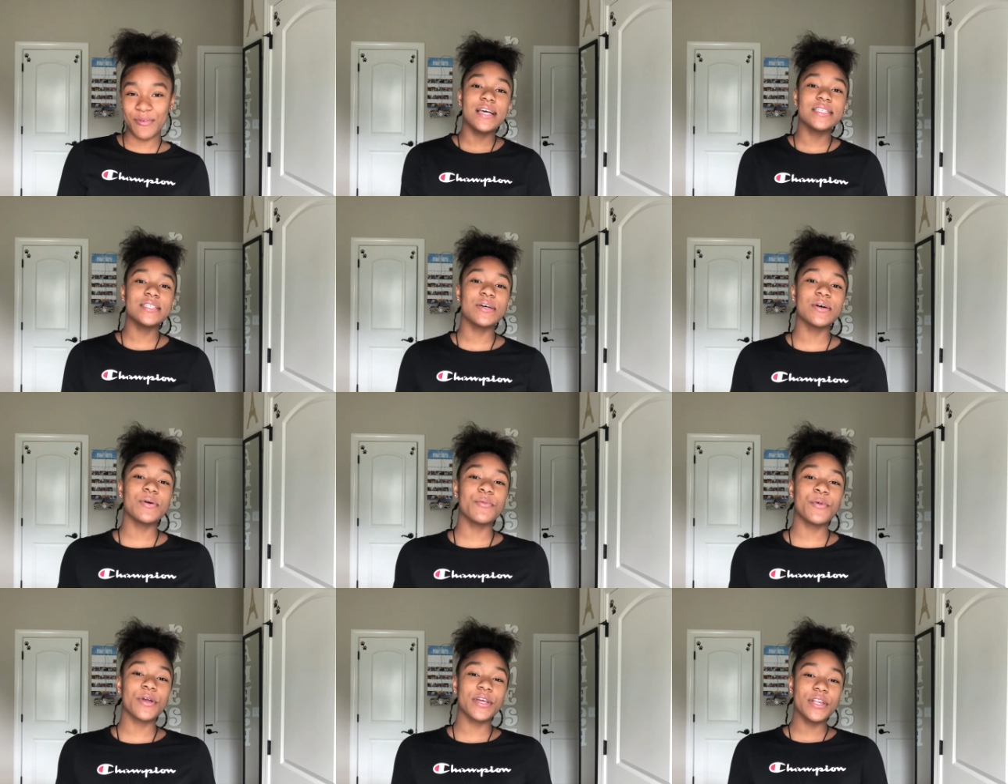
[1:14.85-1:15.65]

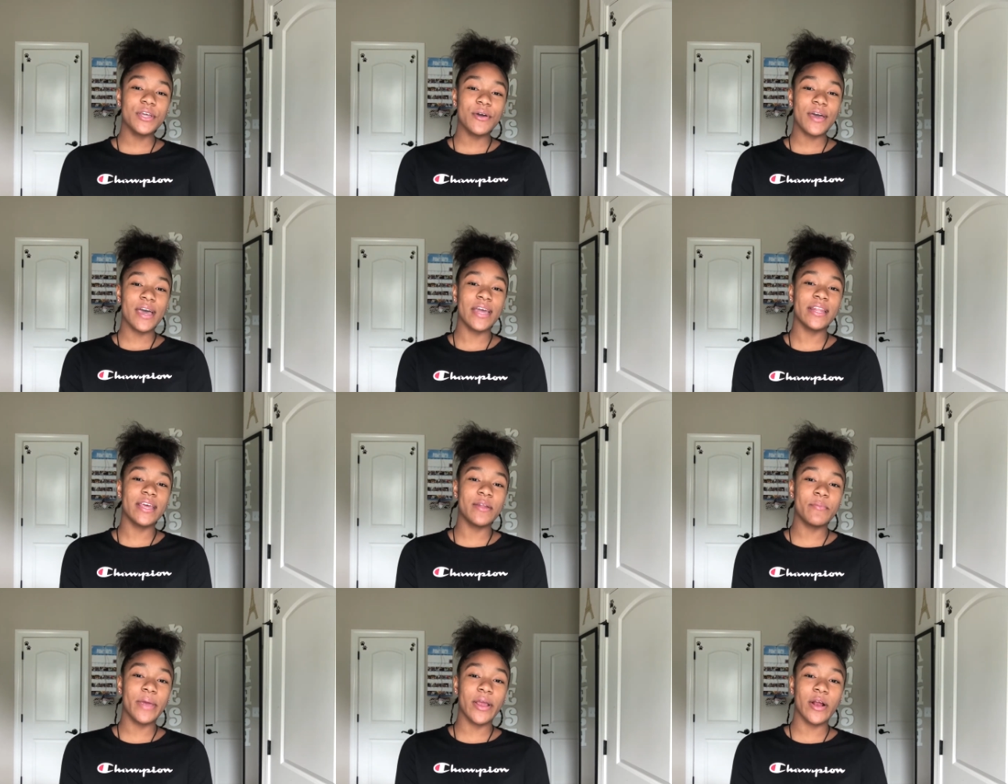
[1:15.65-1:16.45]
So we're going to go ahead
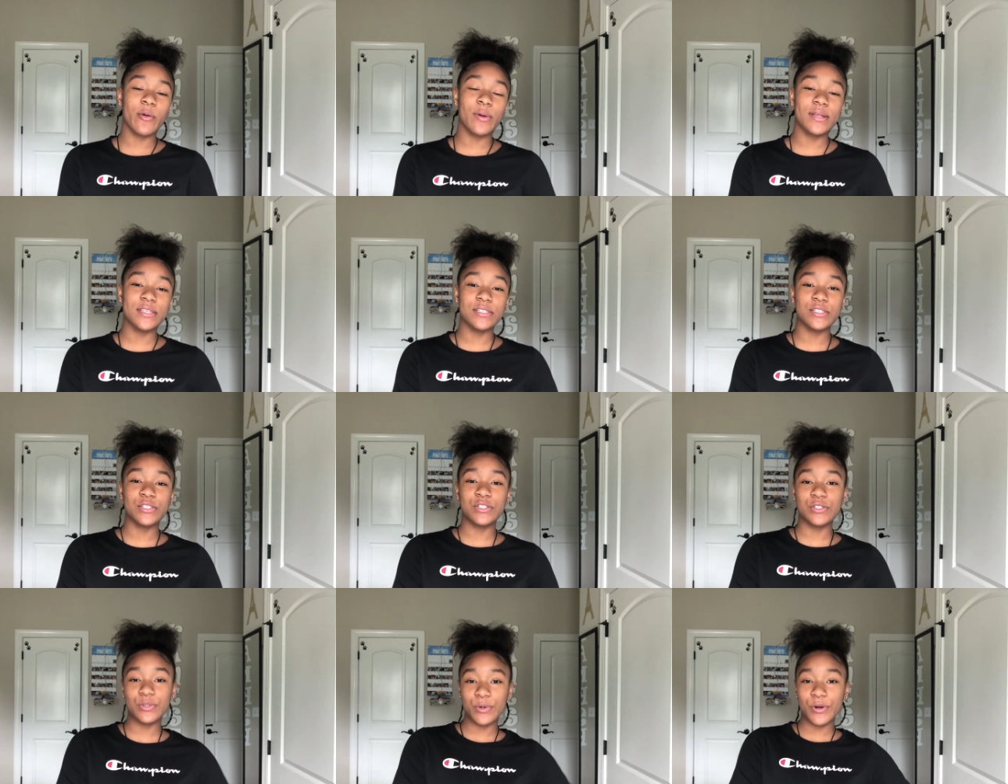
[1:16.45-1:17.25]
and make our way to the
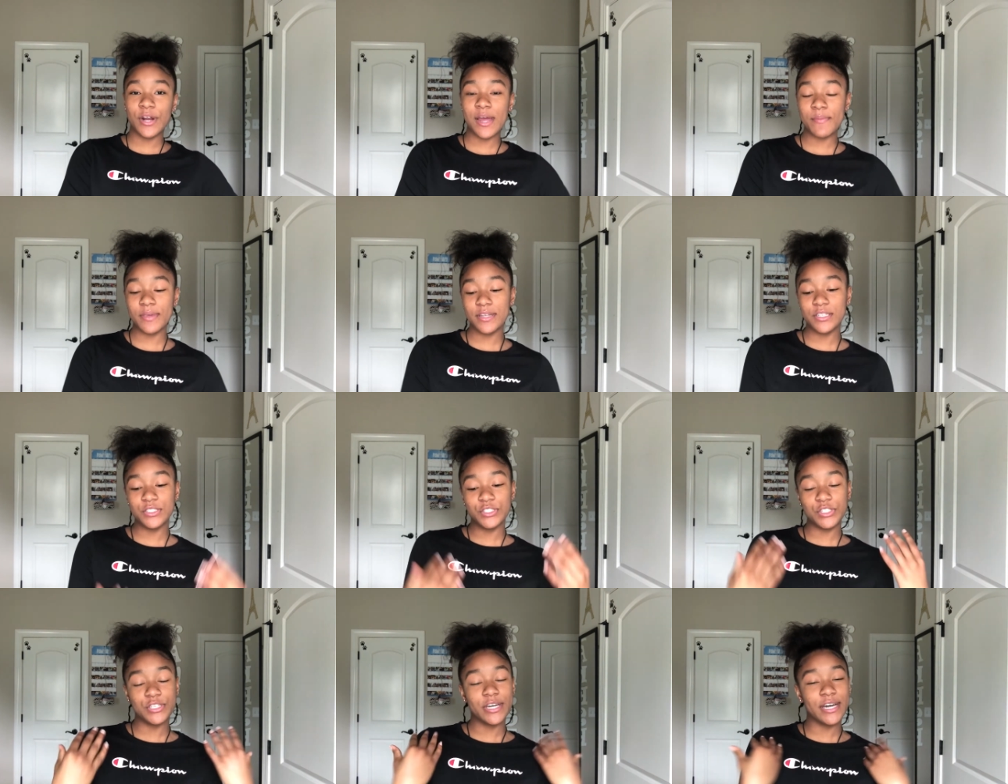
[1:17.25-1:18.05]
store. I'm going to
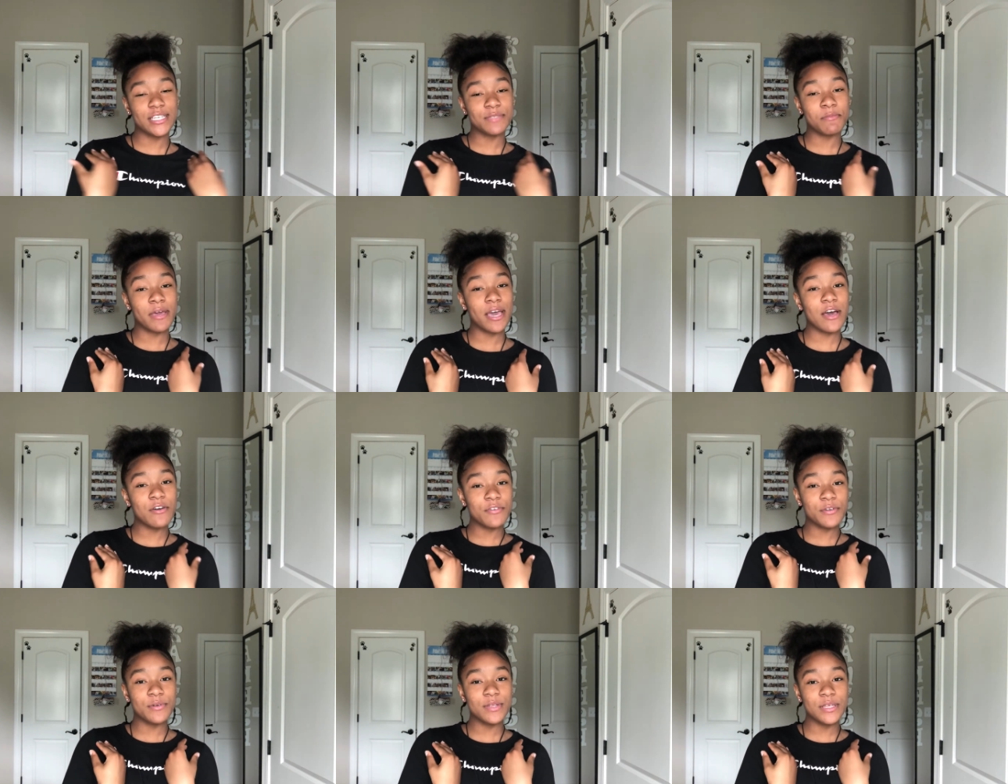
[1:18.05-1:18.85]
show you guys my
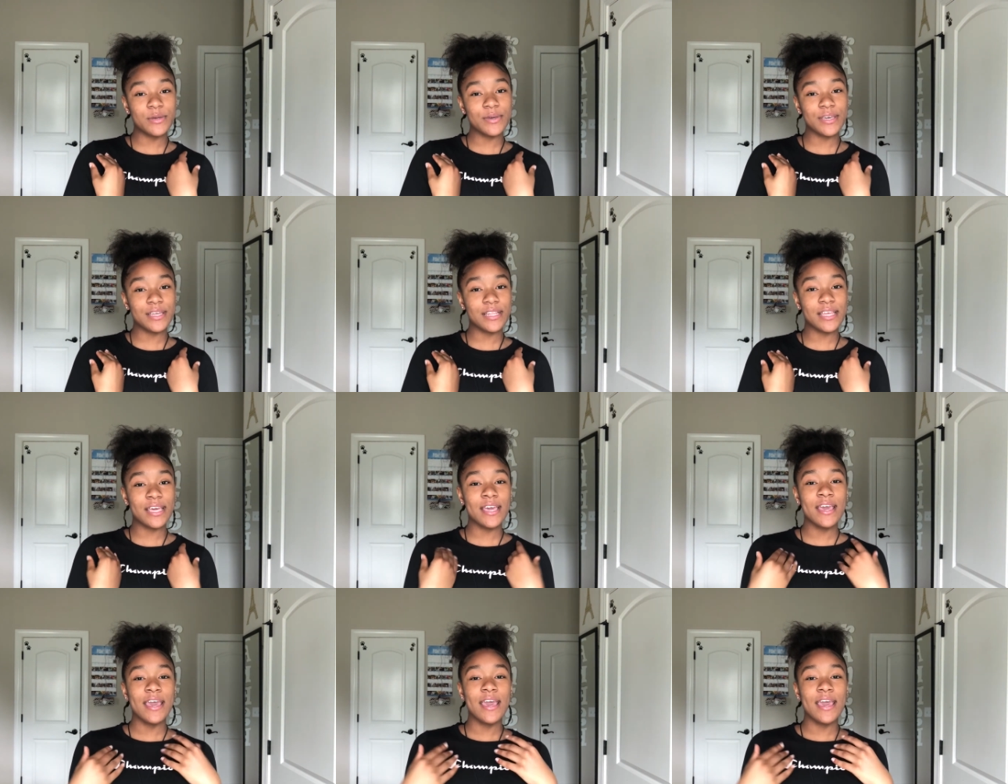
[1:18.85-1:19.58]
outfit really quickly